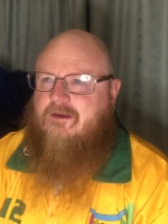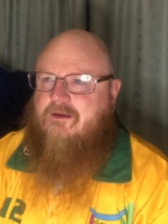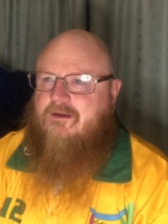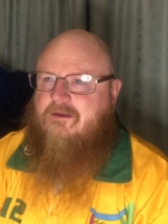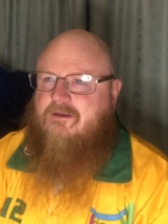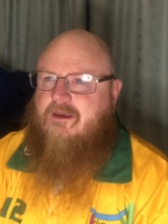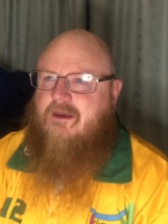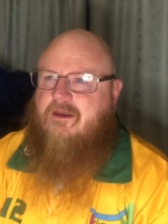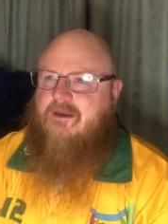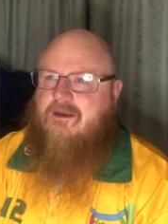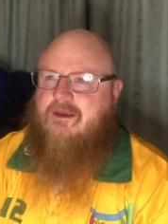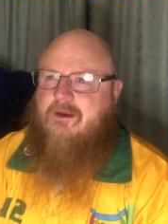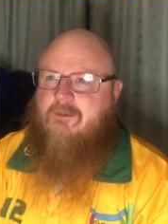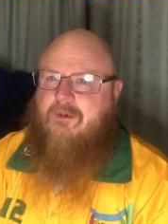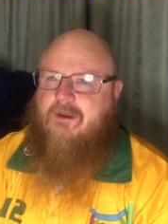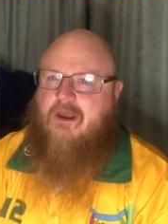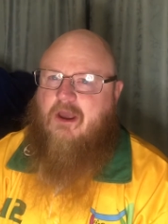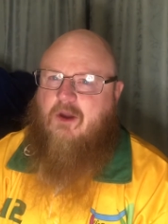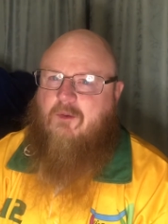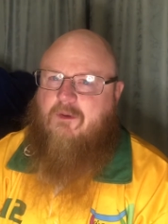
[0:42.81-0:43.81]
yeah, here we
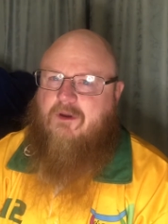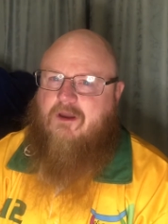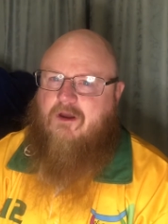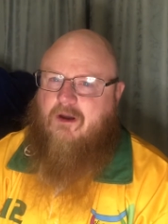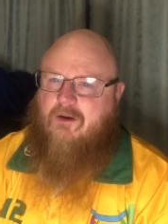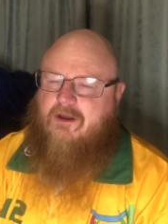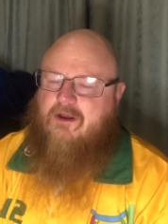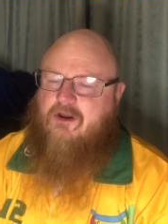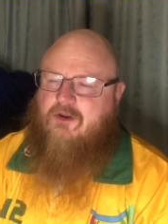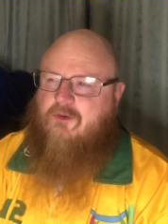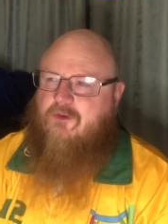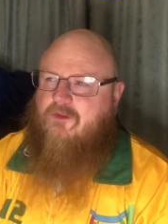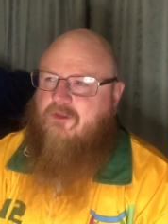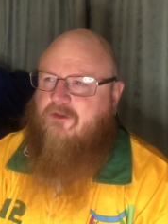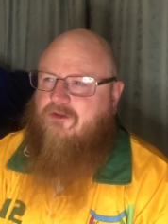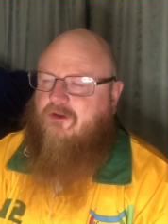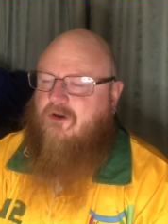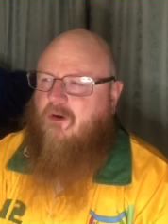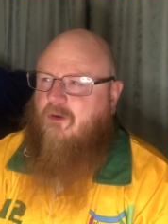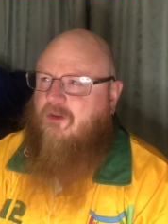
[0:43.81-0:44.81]
go. I'm going to do The
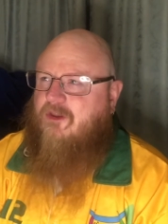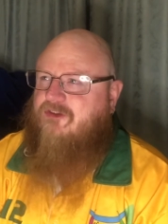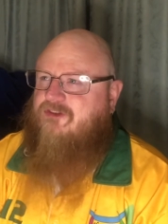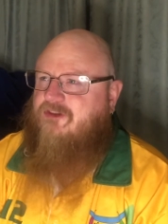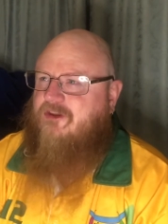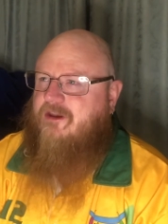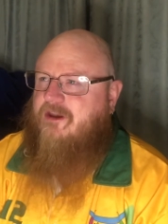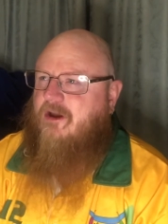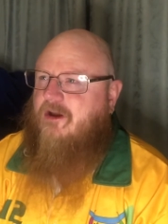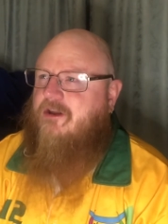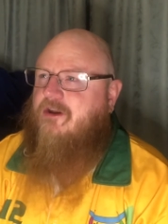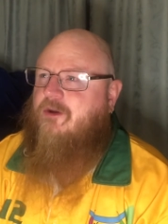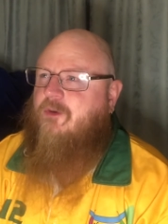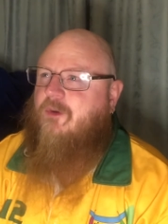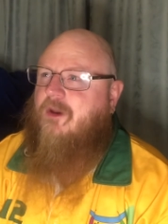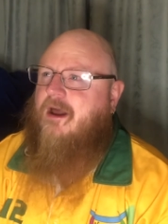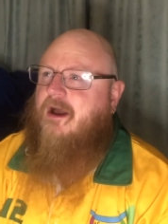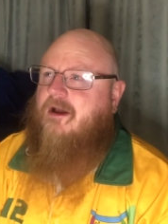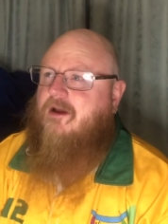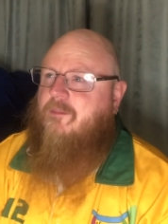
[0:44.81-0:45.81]
Holy City. I'm going to do it
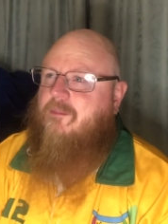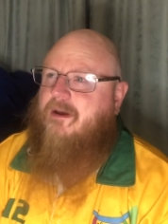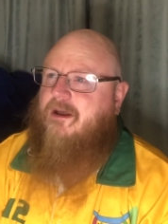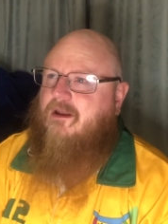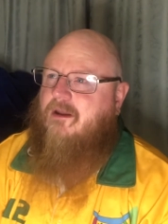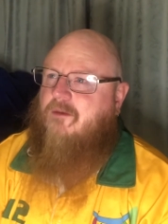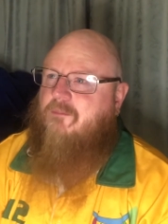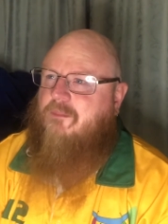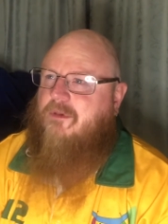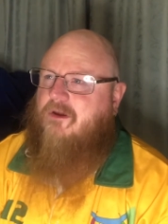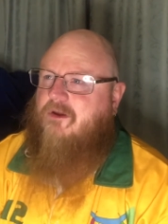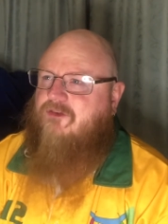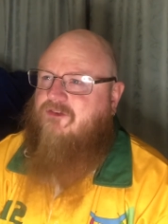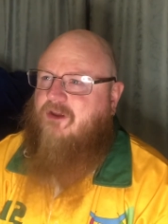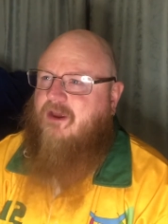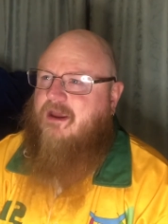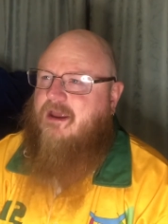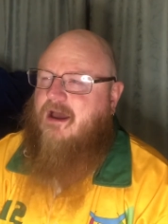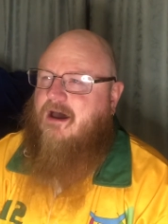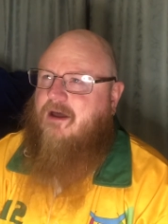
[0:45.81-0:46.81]
a cappella because
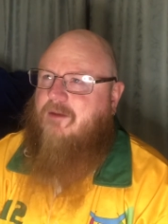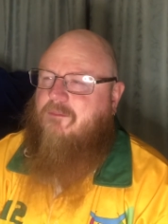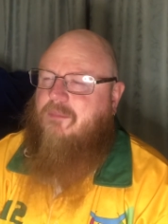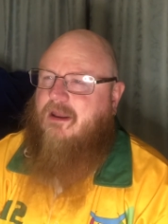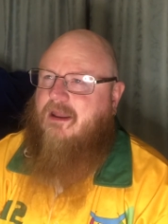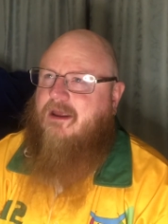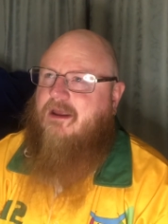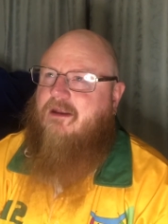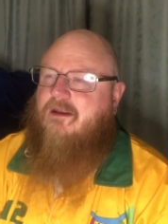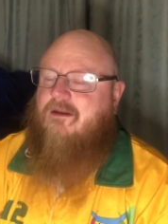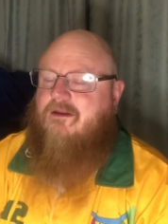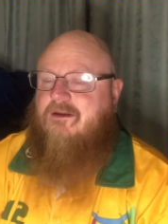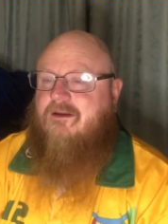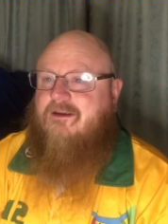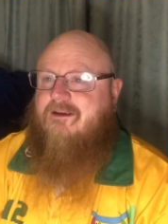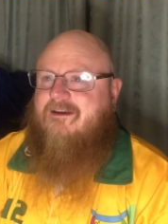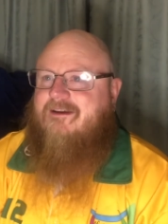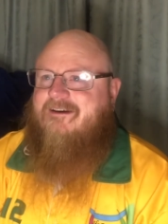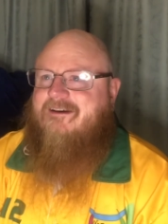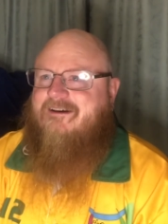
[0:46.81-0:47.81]
I can't play it.
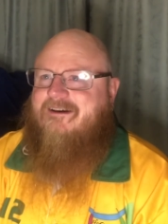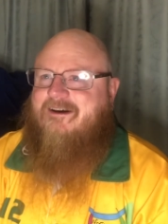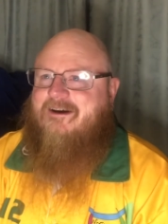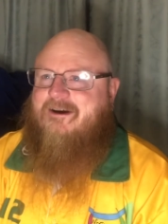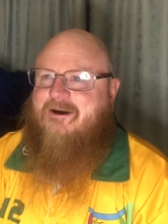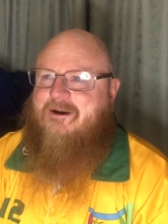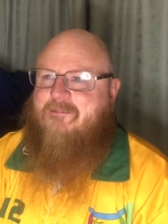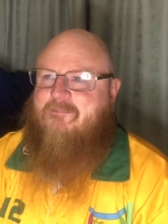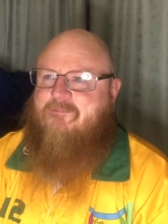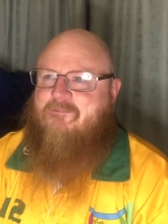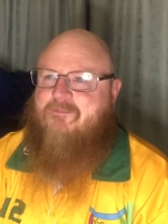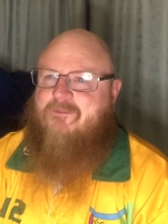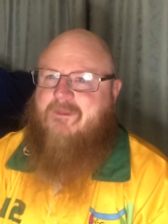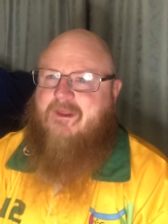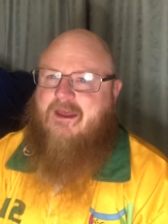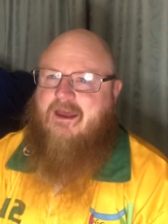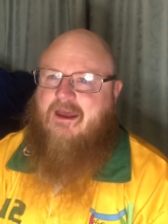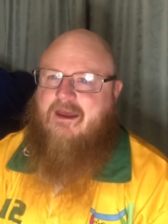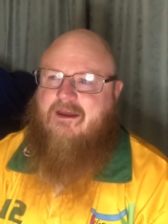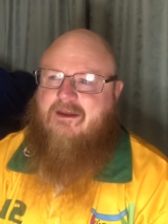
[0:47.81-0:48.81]

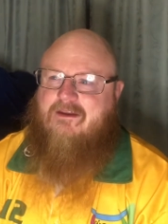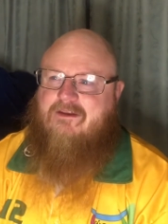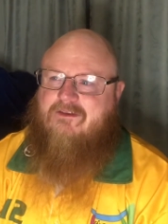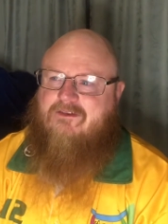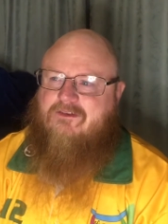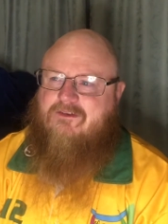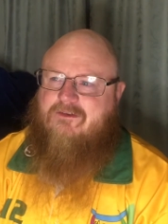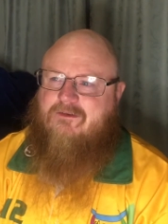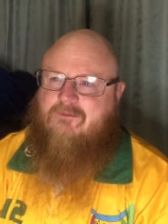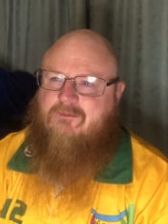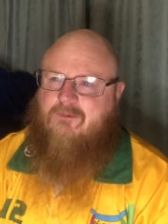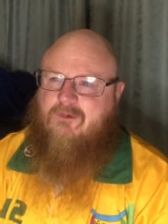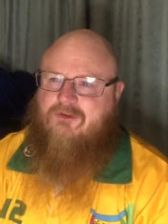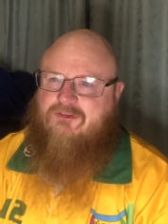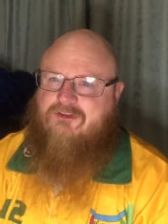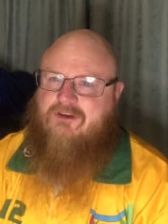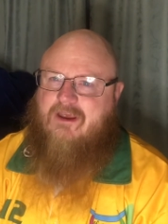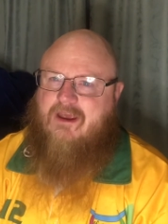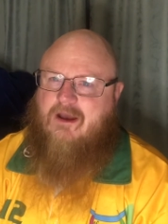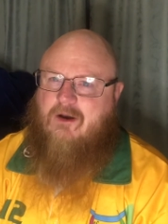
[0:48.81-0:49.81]
And we'll
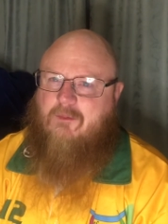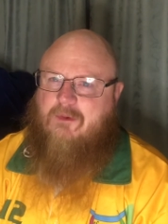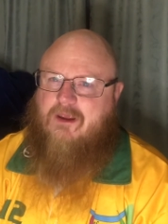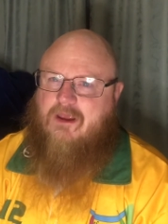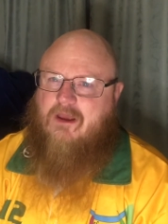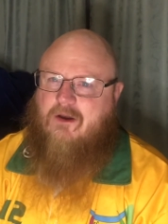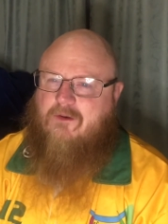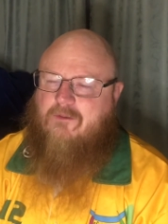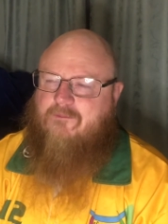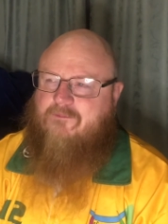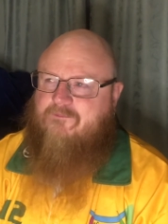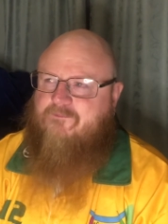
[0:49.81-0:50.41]
see how we go.